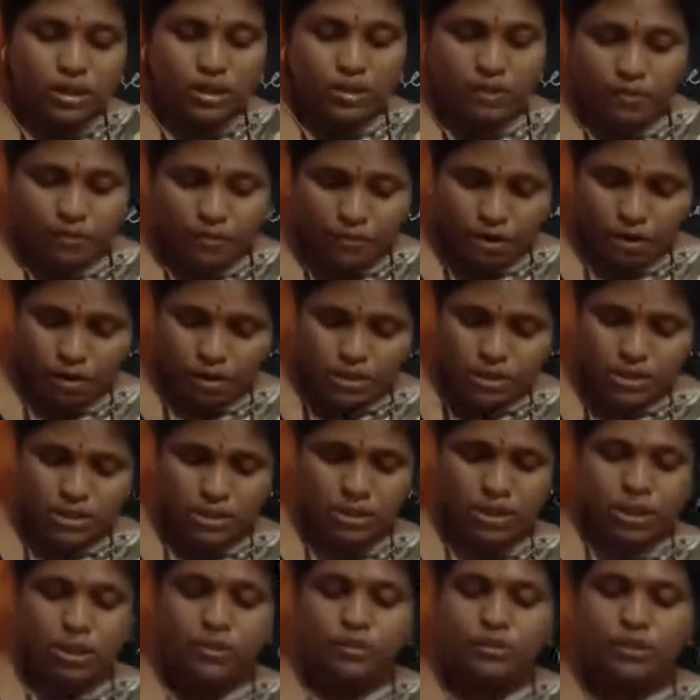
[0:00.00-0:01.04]
was.
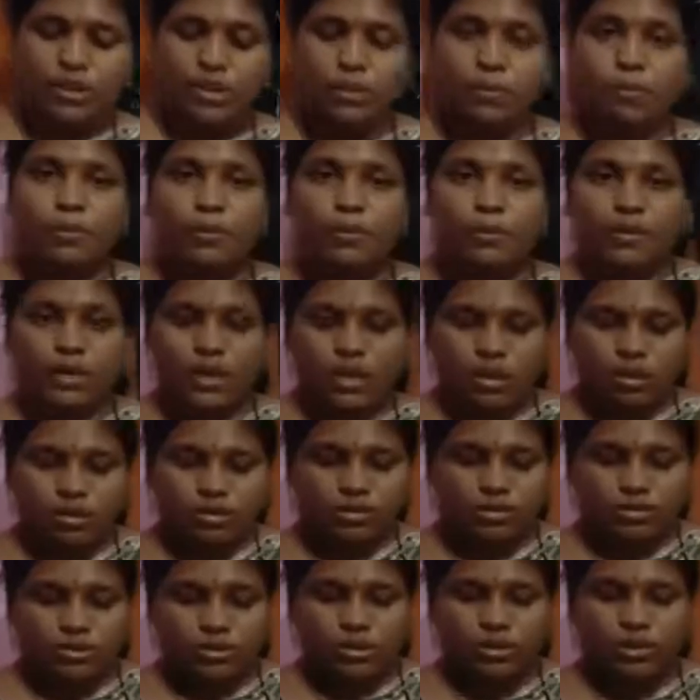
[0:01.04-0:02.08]
For the plural nouns we
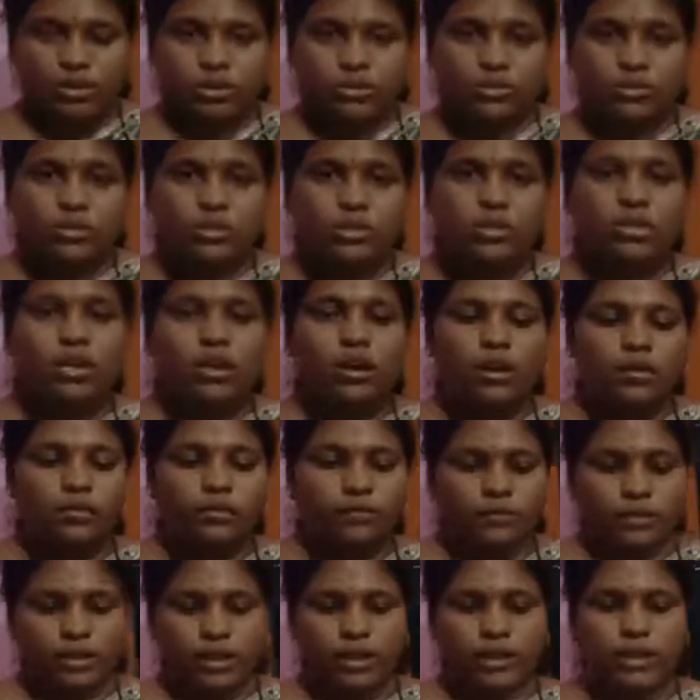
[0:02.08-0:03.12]
should use
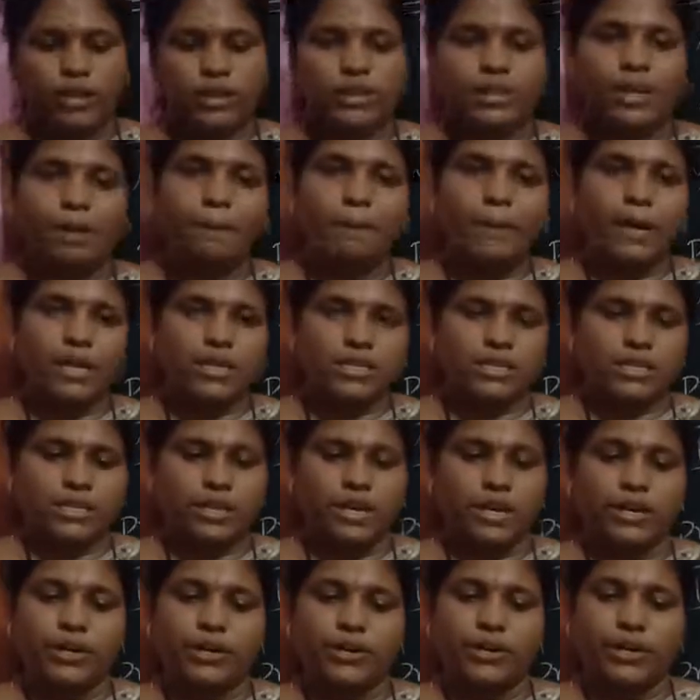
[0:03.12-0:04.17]
were in the past
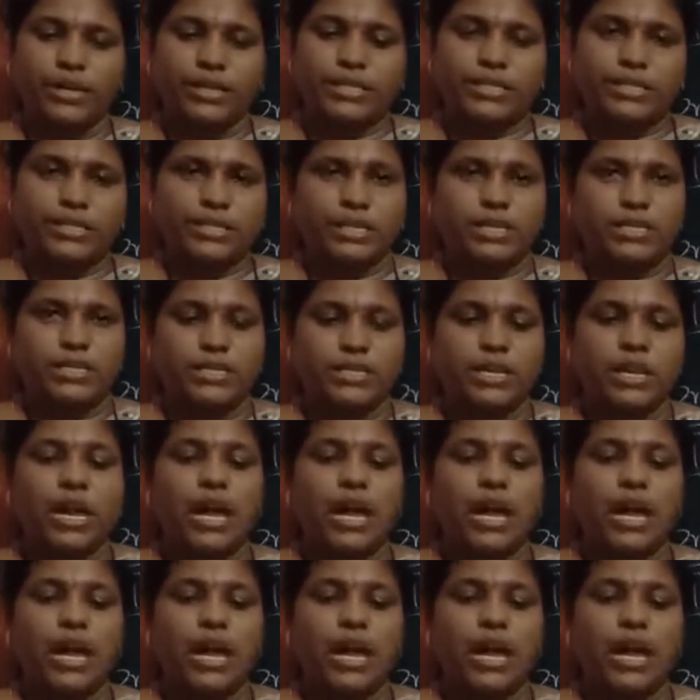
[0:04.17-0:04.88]
continuous tense.